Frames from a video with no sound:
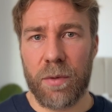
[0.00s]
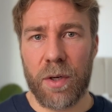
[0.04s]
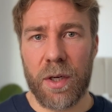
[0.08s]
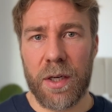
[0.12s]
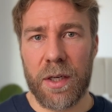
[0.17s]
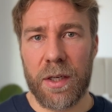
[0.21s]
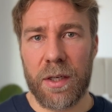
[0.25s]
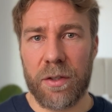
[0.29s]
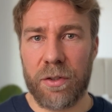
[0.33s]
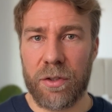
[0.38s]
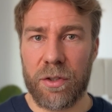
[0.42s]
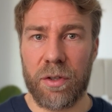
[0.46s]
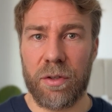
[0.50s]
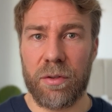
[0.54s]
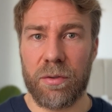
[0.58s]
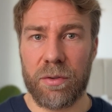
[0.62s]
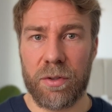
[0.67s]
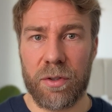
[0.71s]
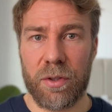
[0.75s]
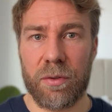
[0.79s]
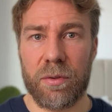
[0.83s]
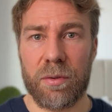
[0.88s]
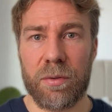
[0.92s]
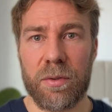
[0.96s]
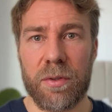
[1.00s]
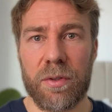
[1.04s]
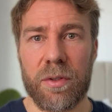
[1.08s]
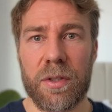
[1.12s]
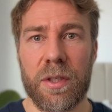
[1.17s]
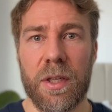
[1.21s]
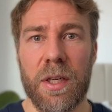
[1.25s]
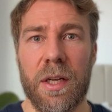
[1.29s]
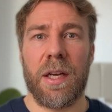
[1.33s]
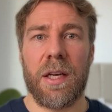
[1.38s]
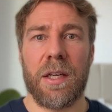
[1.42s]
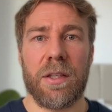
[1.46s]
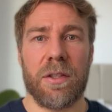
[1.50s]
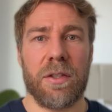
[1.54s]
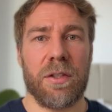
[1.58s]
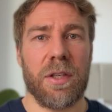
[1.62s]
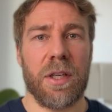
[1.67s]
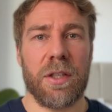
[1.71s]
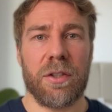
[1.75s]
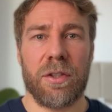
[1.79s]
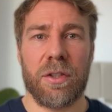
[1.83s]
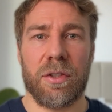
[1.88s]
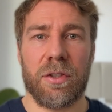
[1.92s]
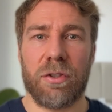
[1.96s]
my internal tools, and it's
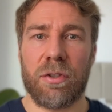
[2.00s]
such a